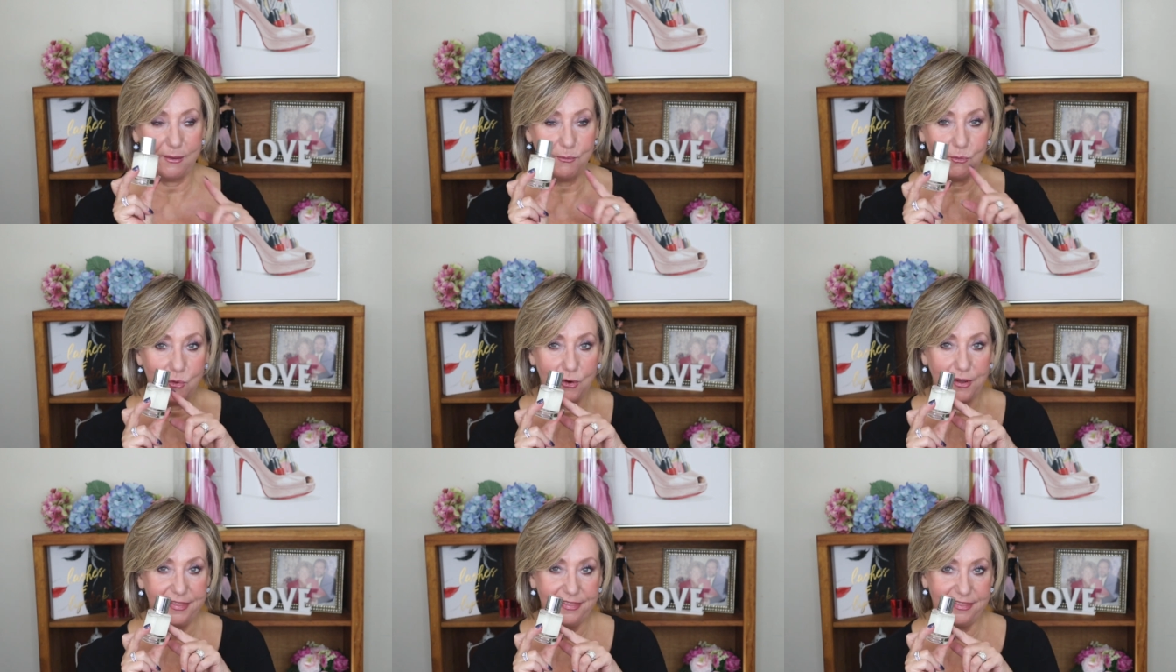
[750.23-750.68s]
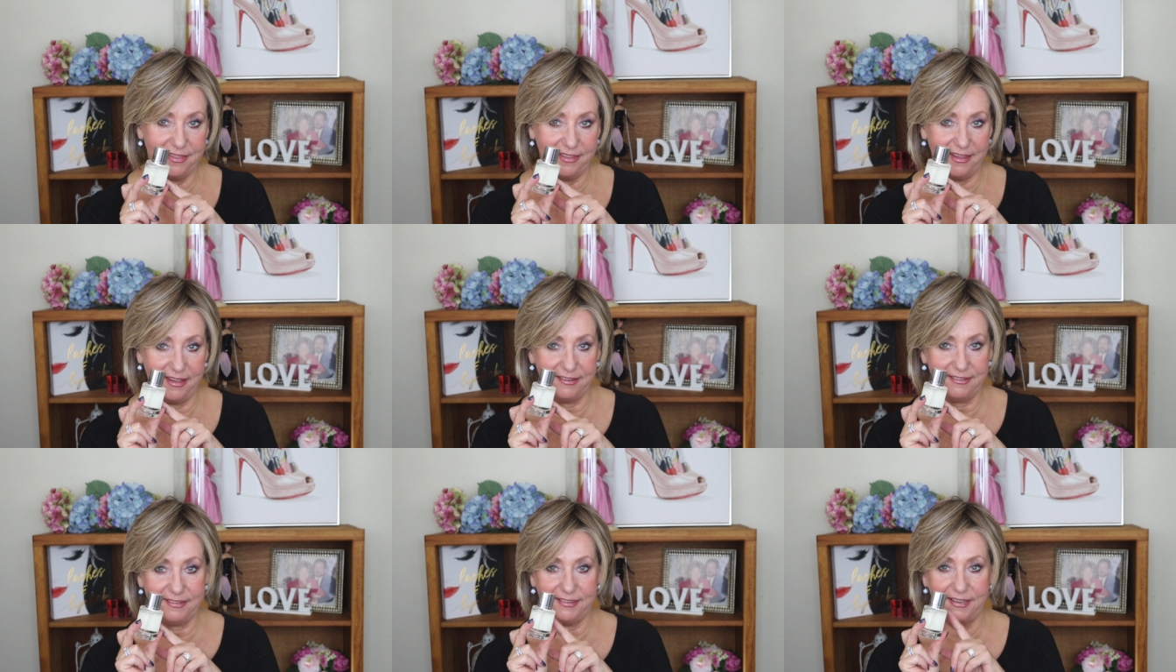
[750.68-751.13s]
I wore
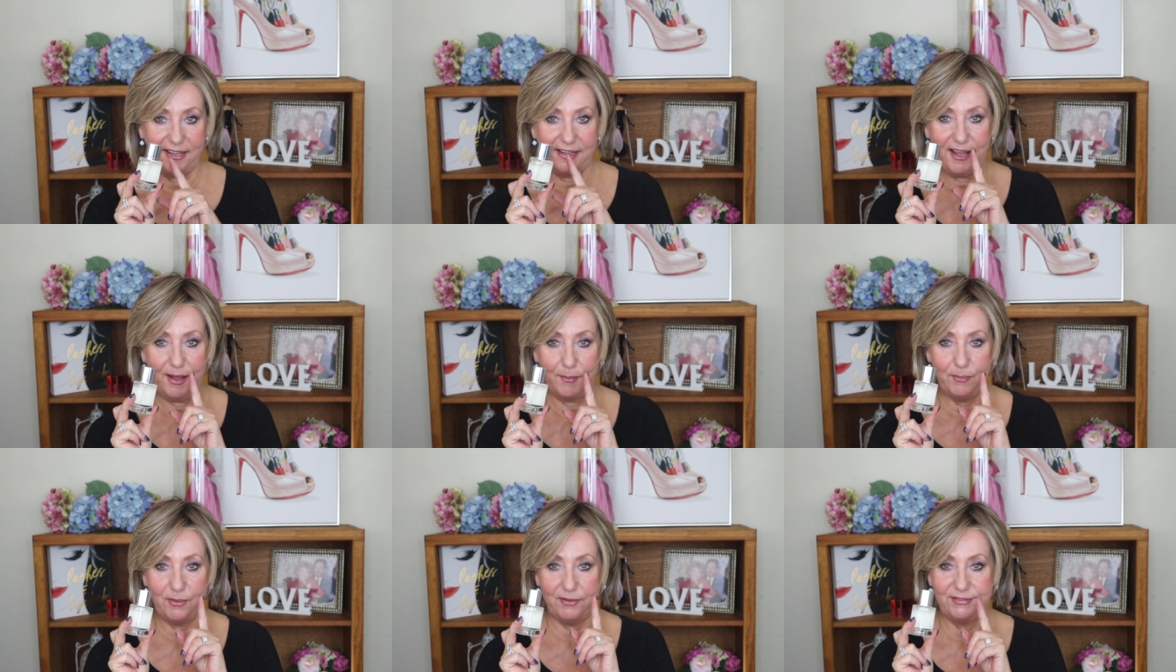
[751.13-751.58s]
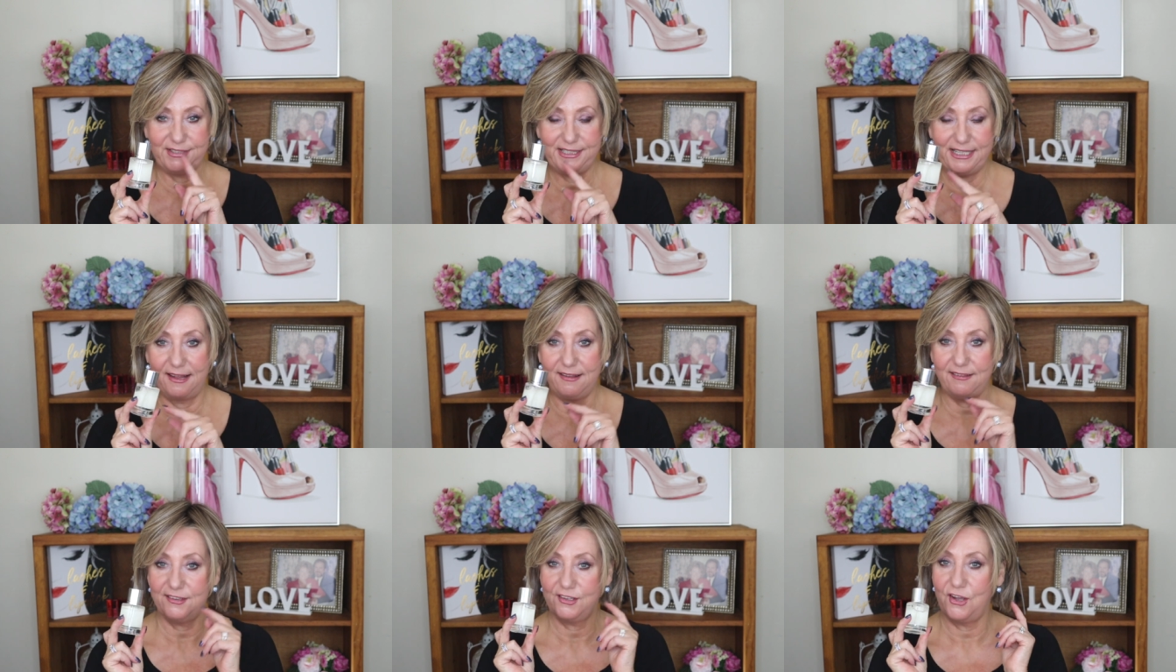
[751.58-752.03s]
this a couple of
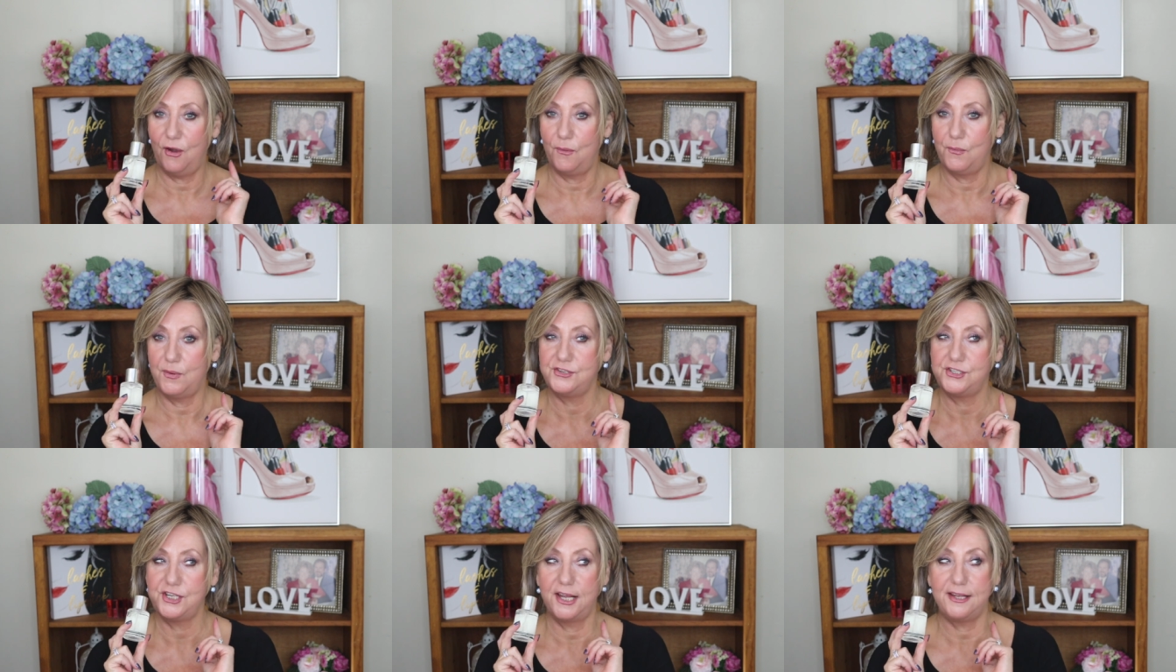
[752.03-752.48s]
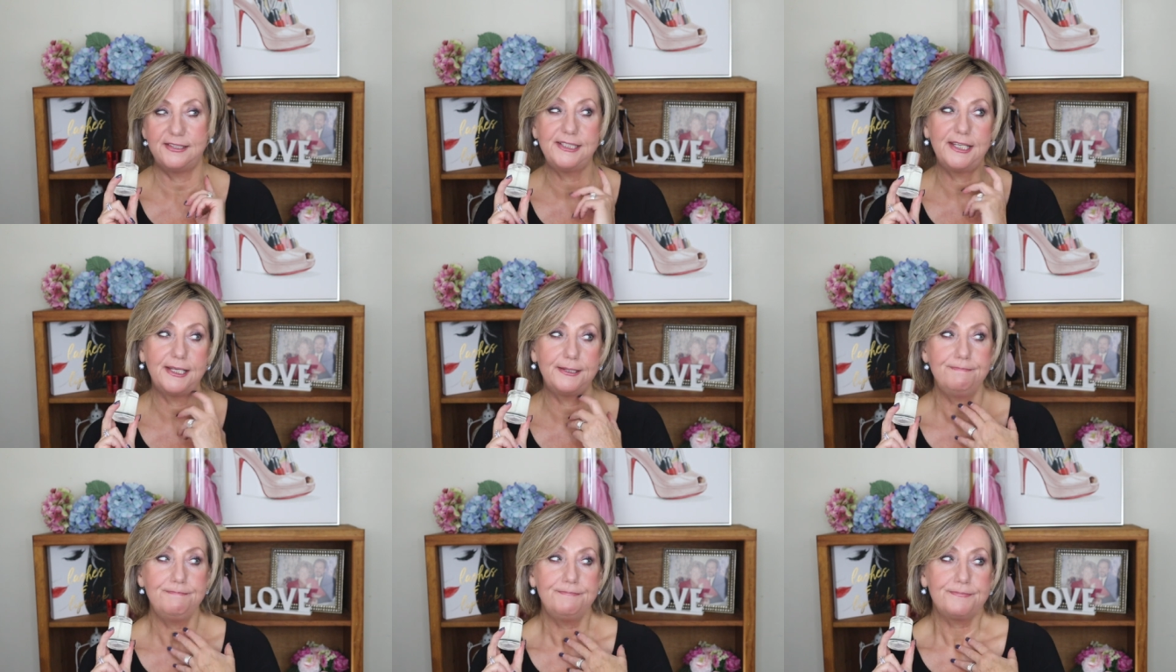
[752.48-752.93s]
days ago, and Jay
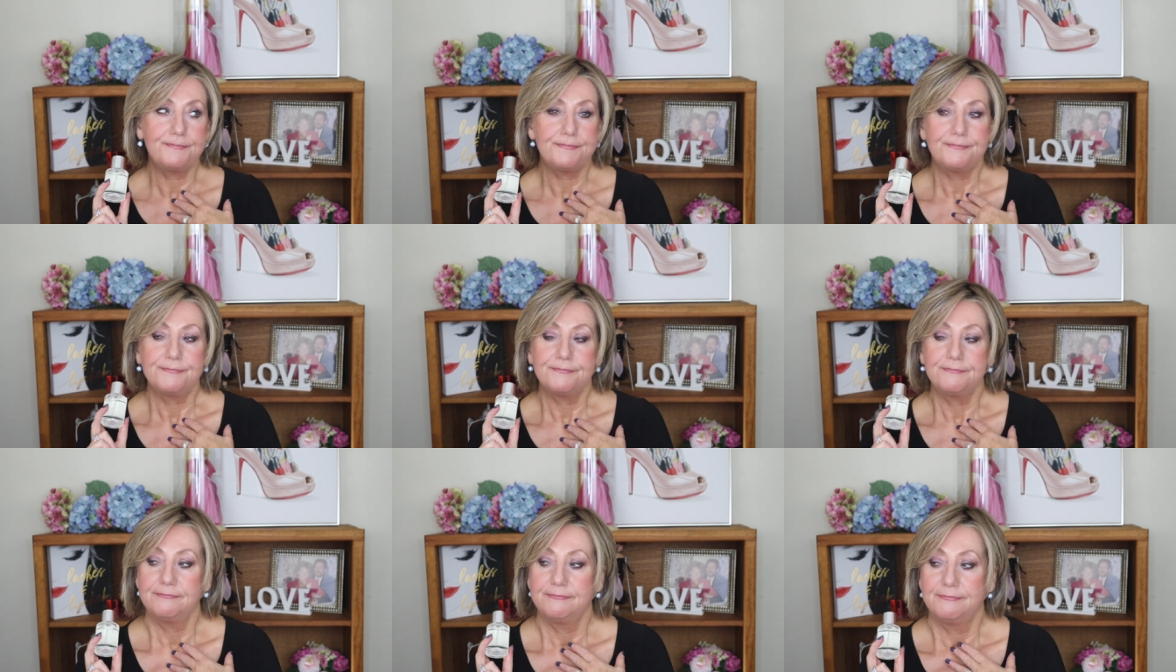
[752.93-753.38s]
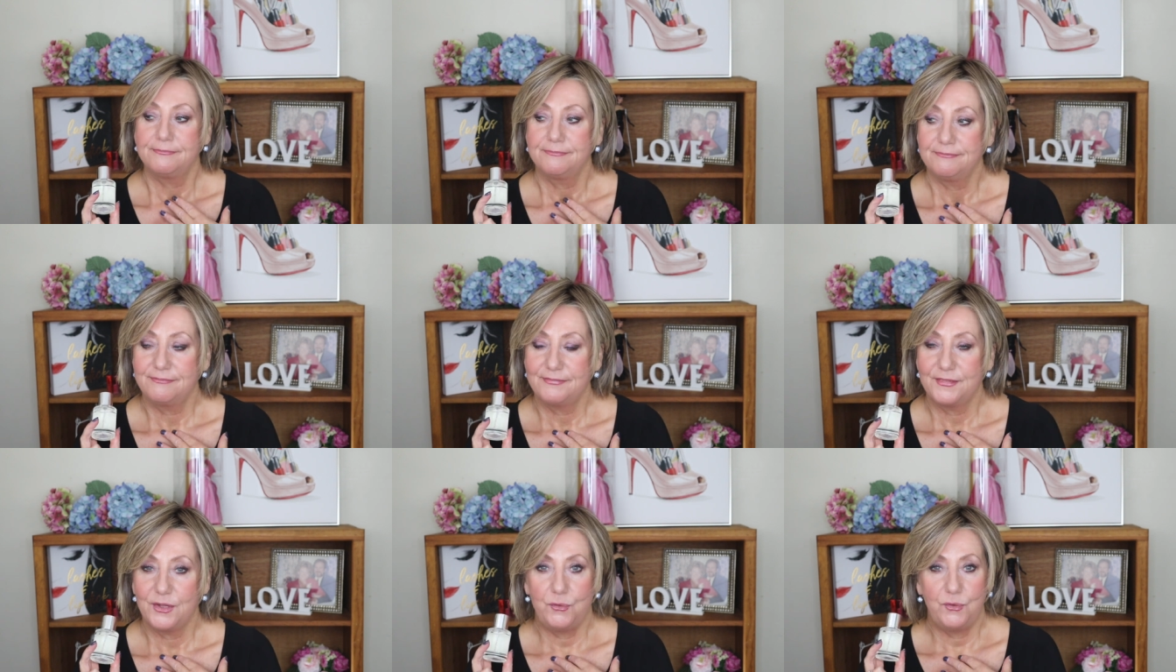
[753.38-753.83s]
said,
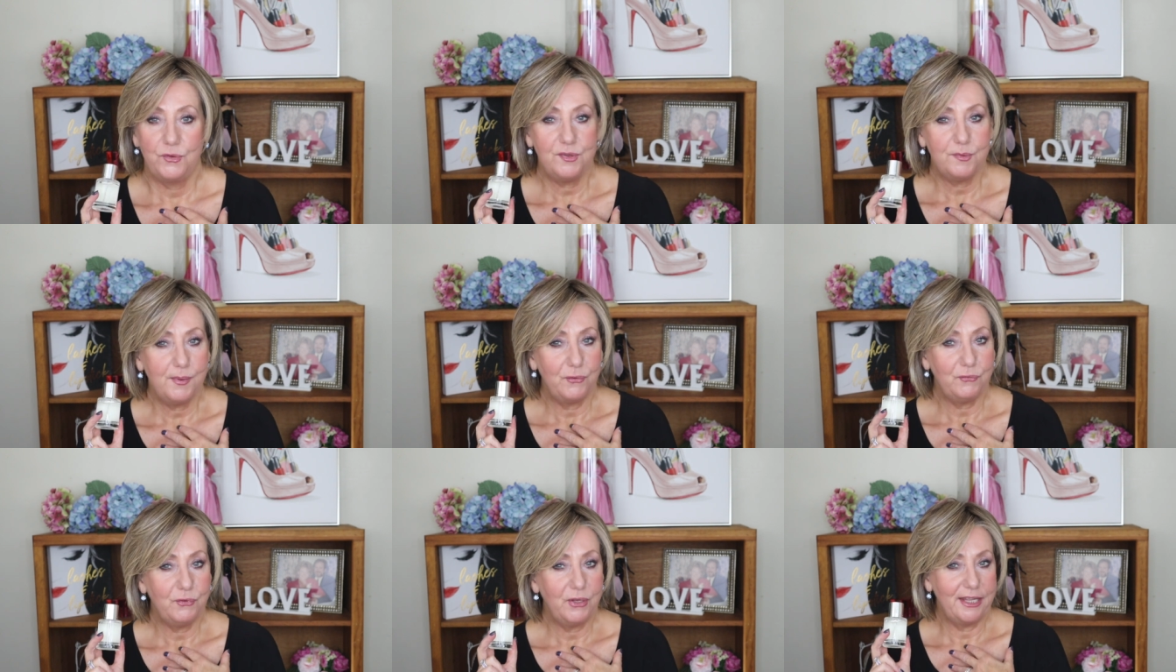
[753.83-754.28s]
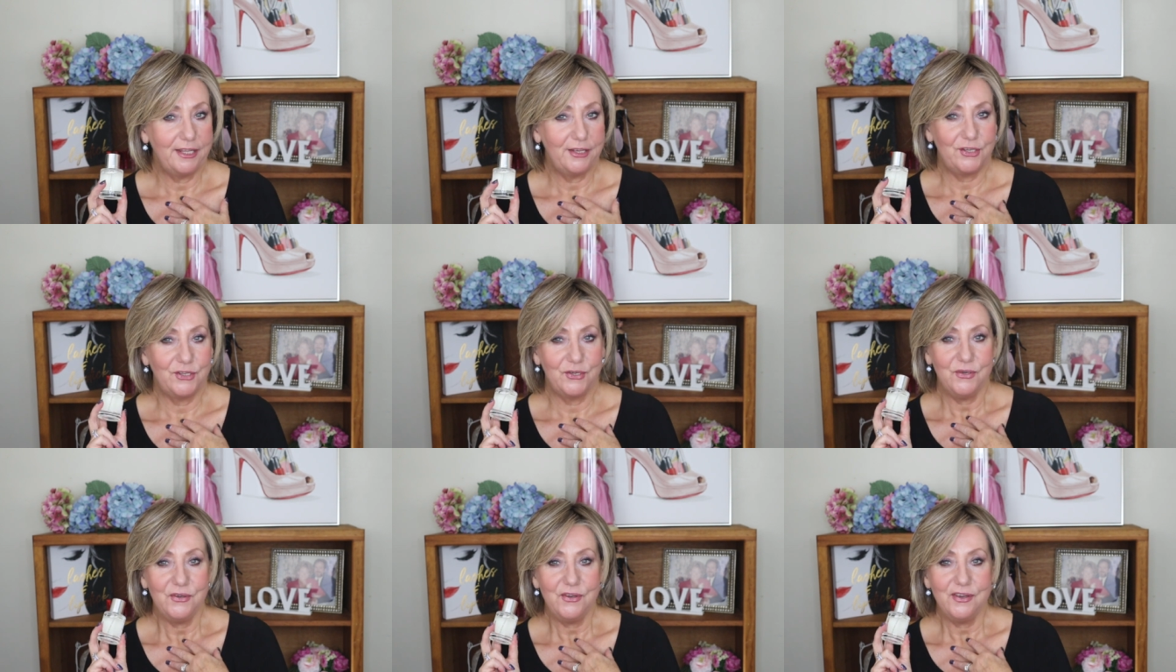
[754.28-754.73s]
"You smell
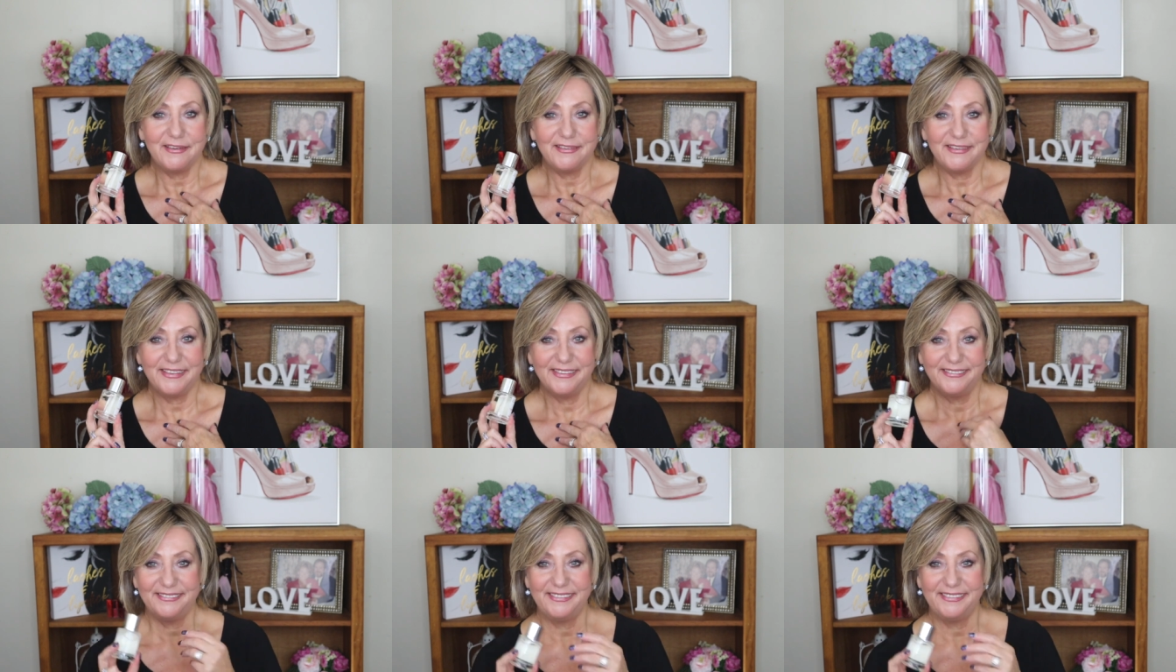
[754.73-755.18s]
really good."